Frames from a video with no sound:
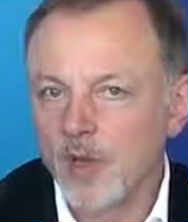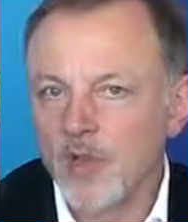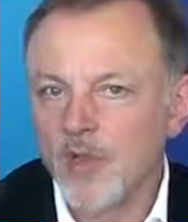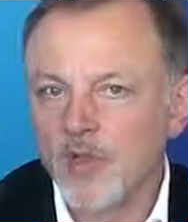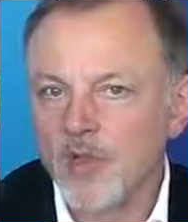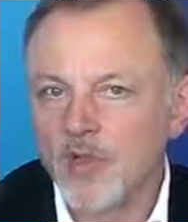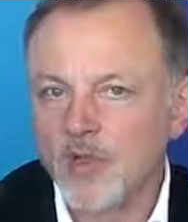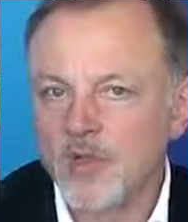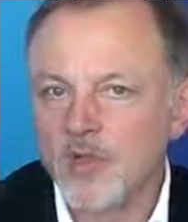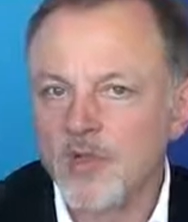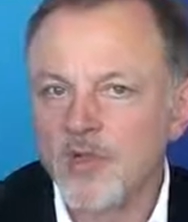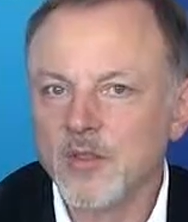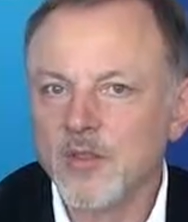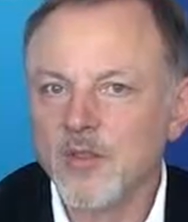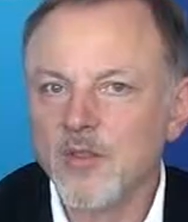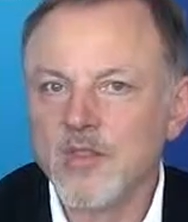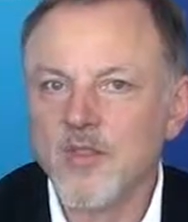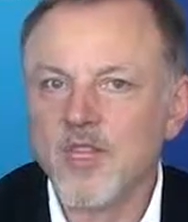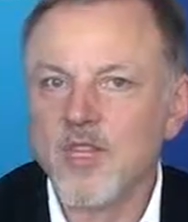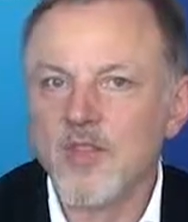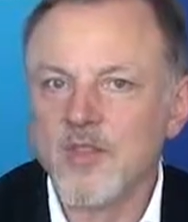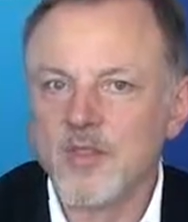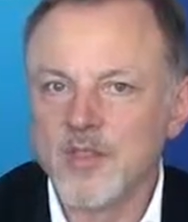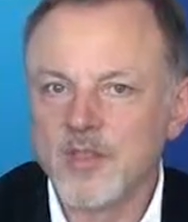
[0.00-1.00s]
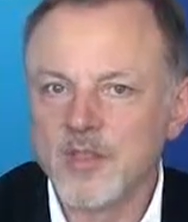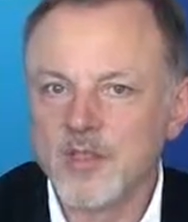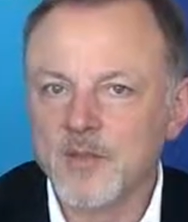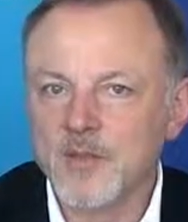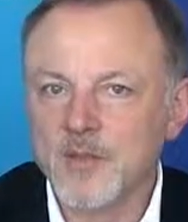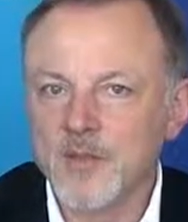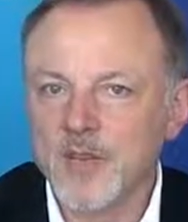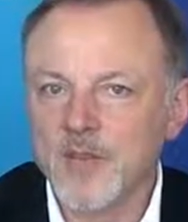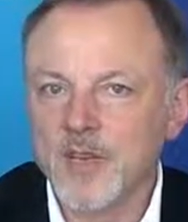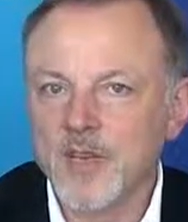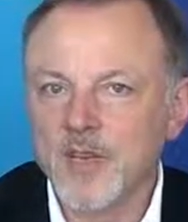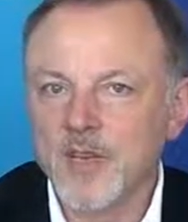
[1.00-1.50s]
be introduced in this
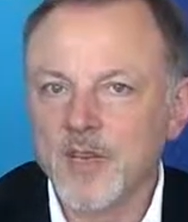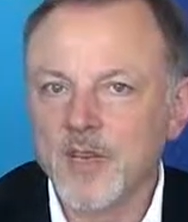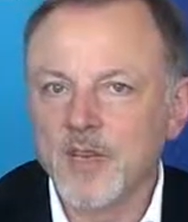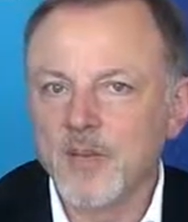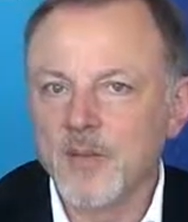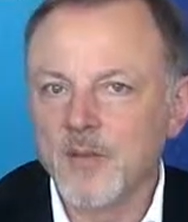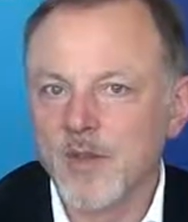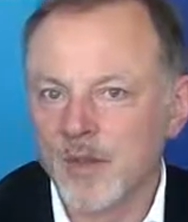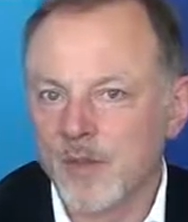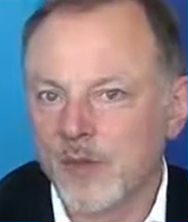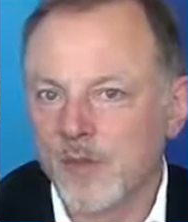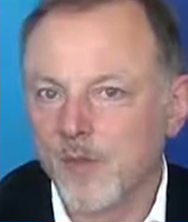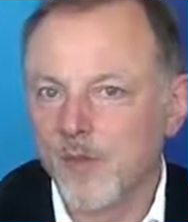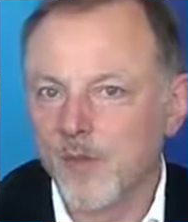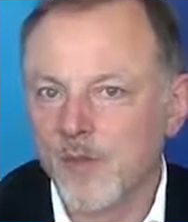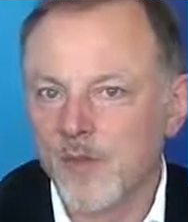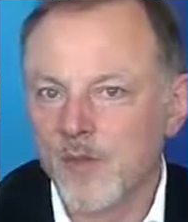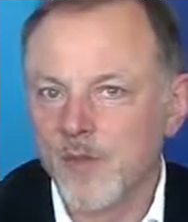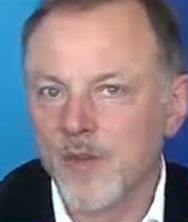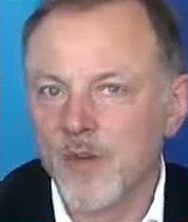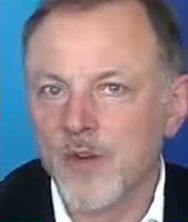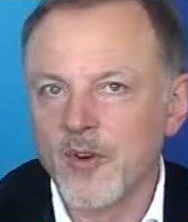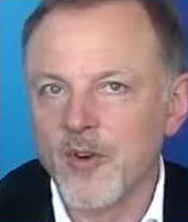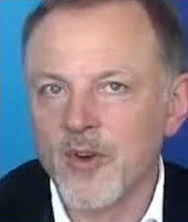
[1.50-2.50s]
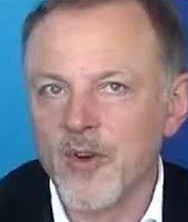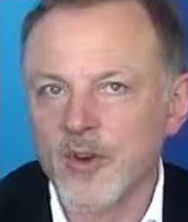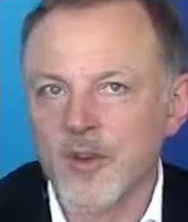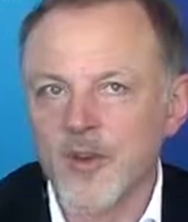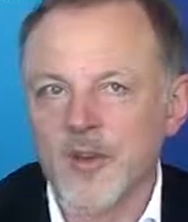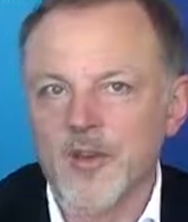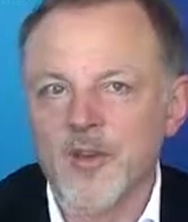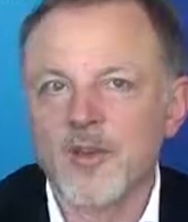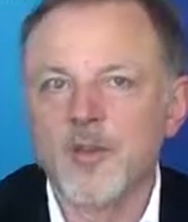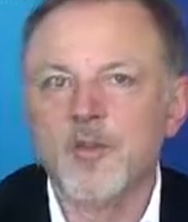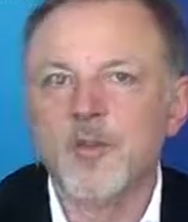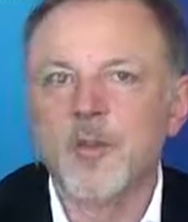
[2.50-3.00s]
week, and we hope for
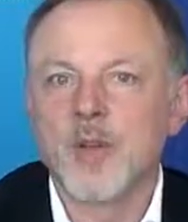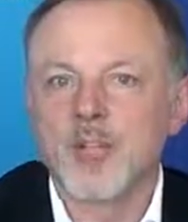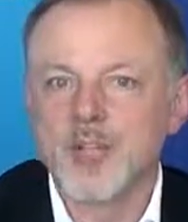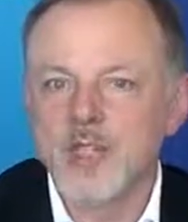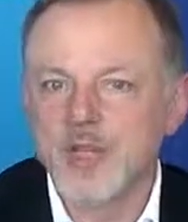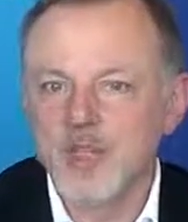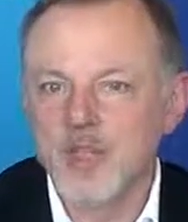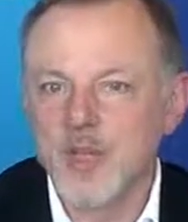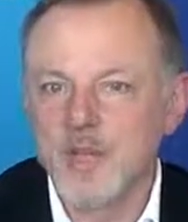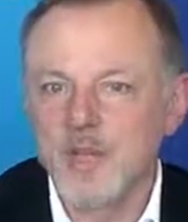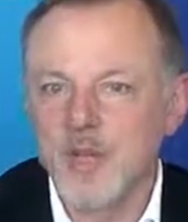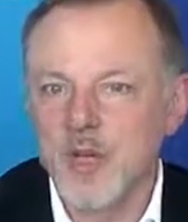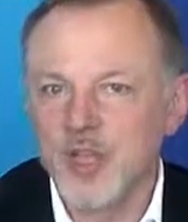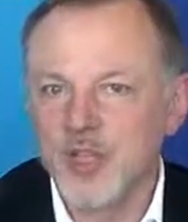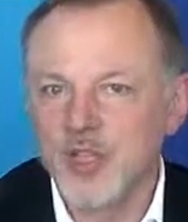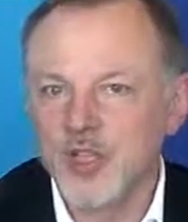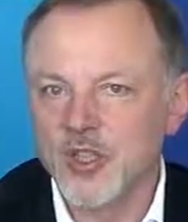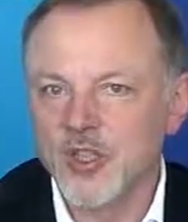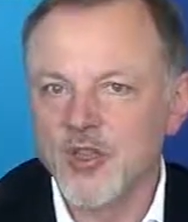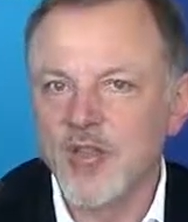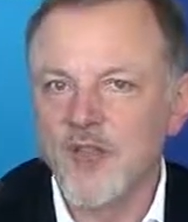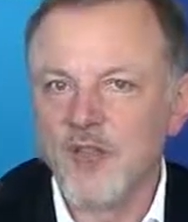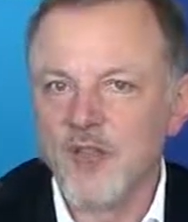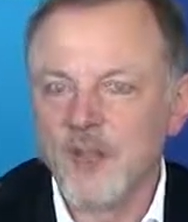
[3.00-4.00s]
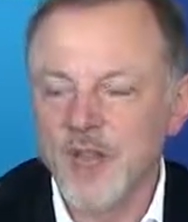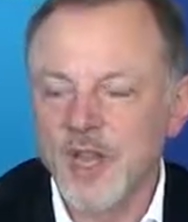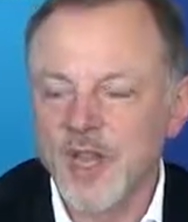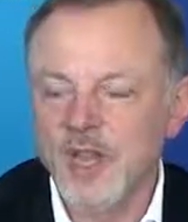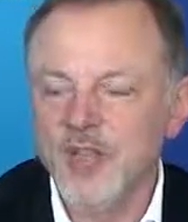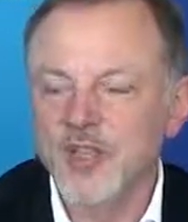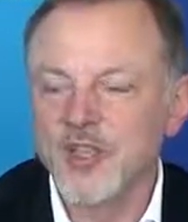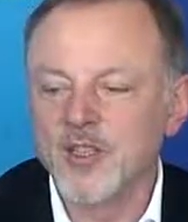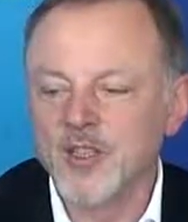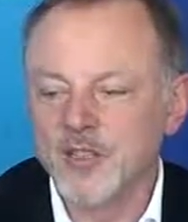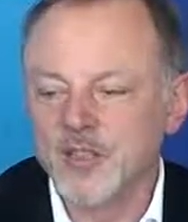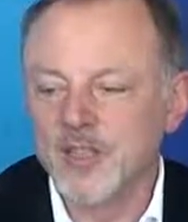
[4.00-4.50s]
participation of
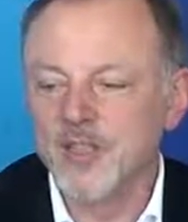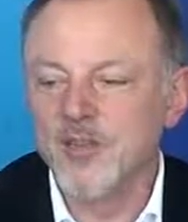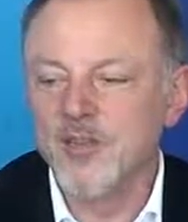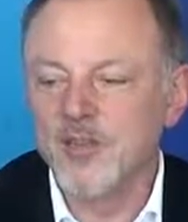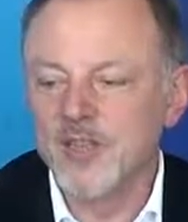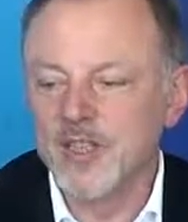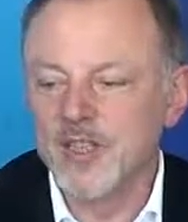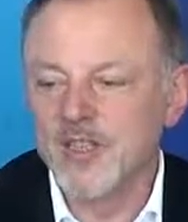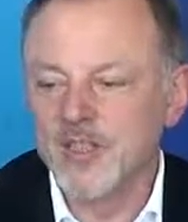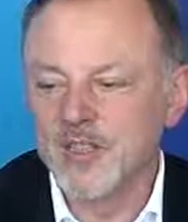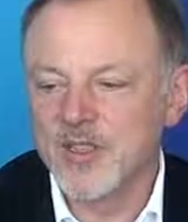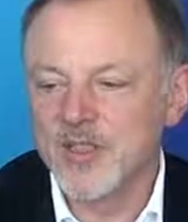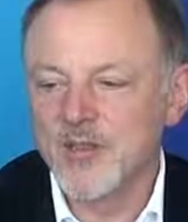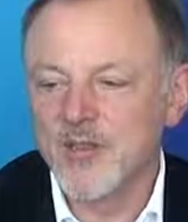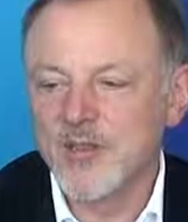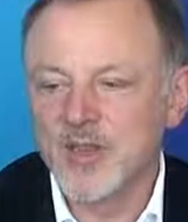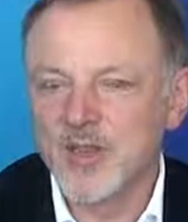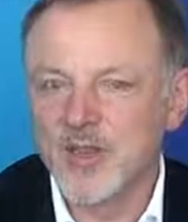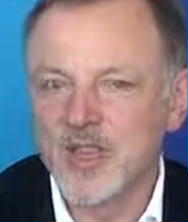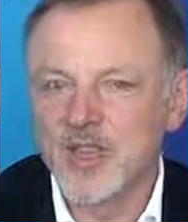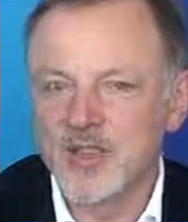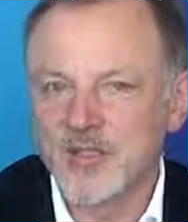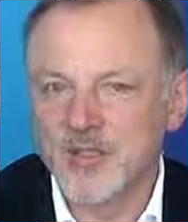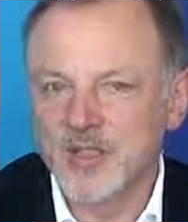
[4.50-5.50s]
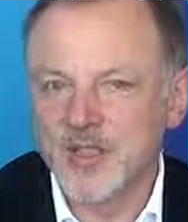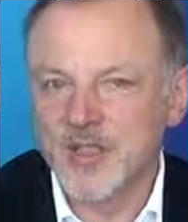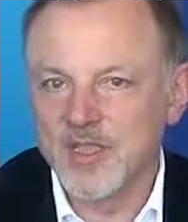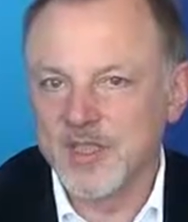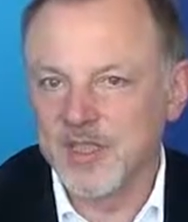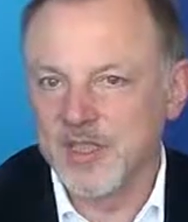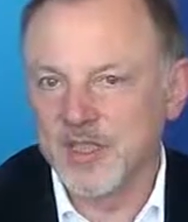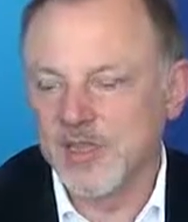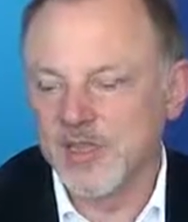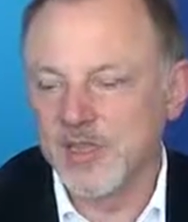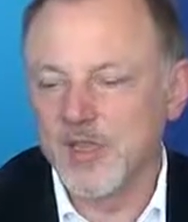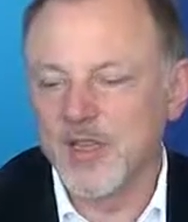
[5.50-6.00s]
many students or
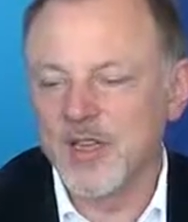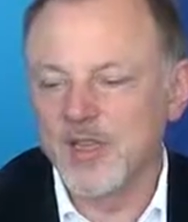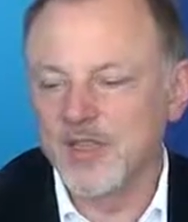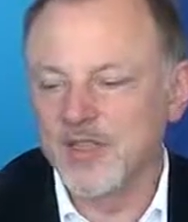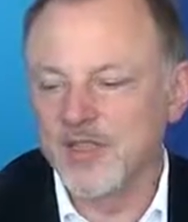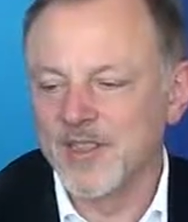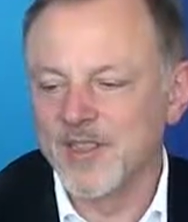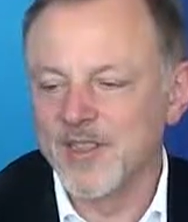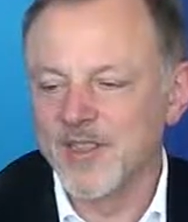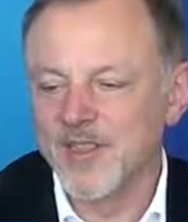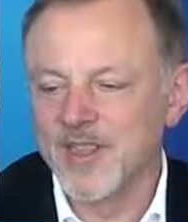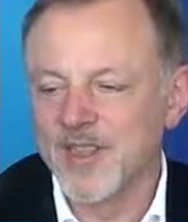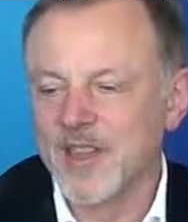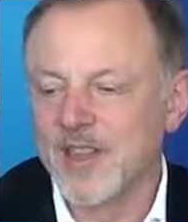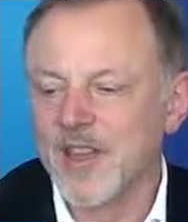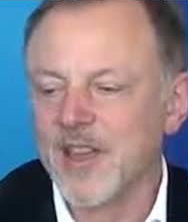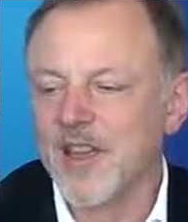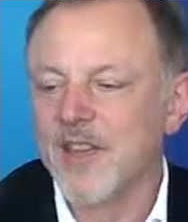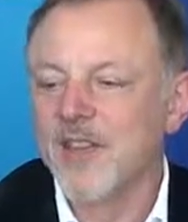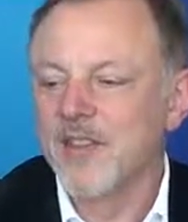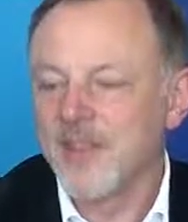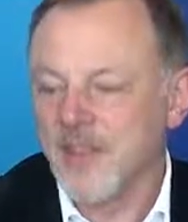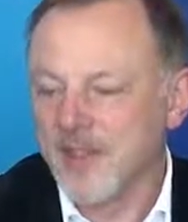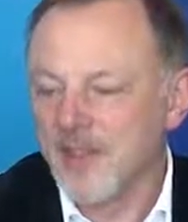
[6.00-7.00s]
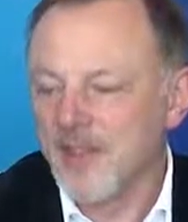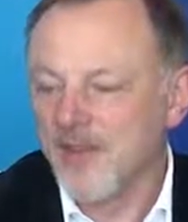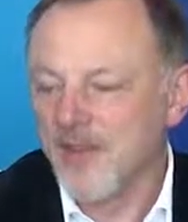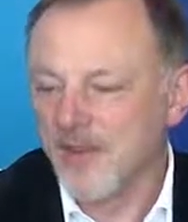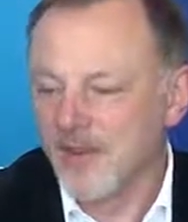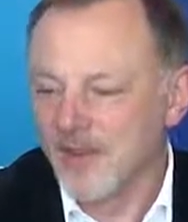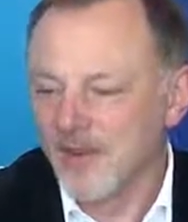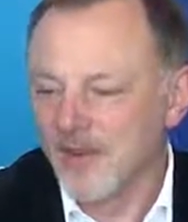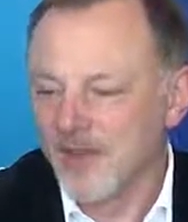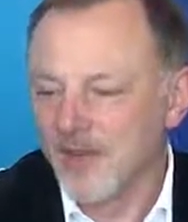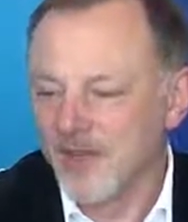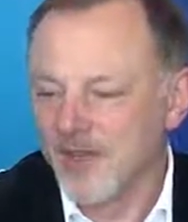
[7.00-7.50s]
interested parties. Thank you,
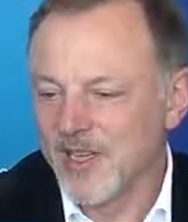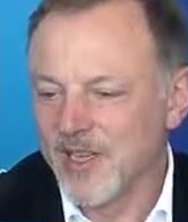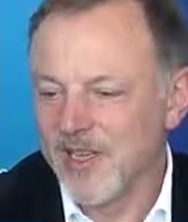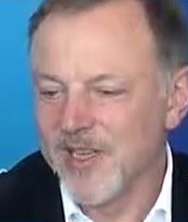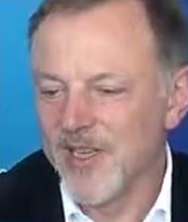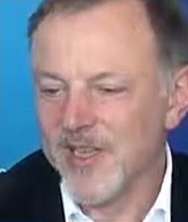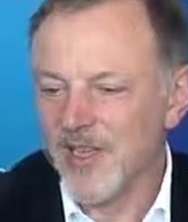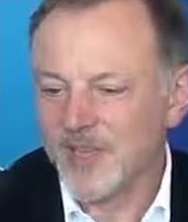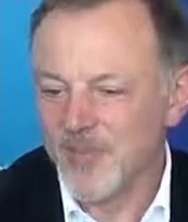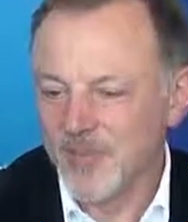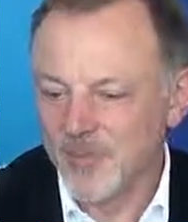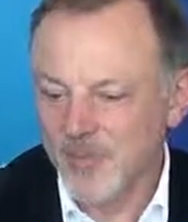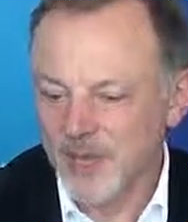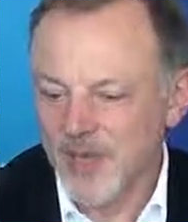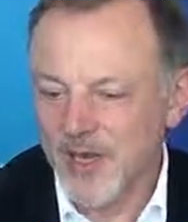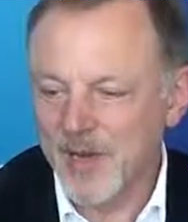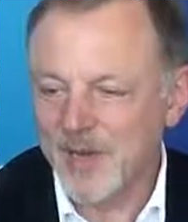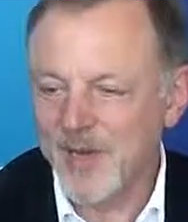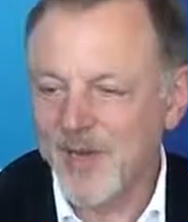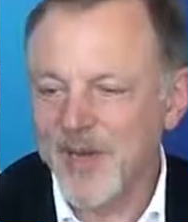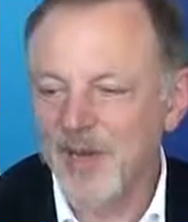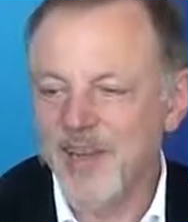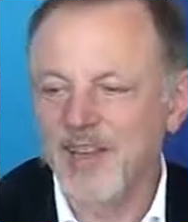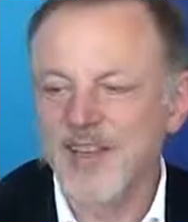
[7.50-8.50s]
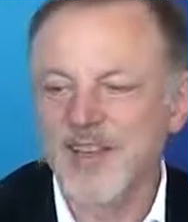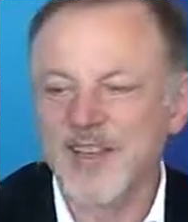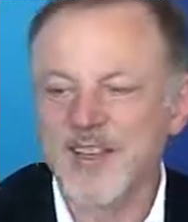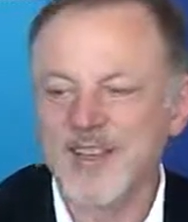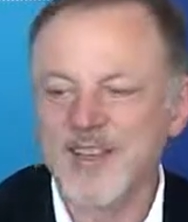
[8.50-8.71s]
Rahul, again. Bye-bye.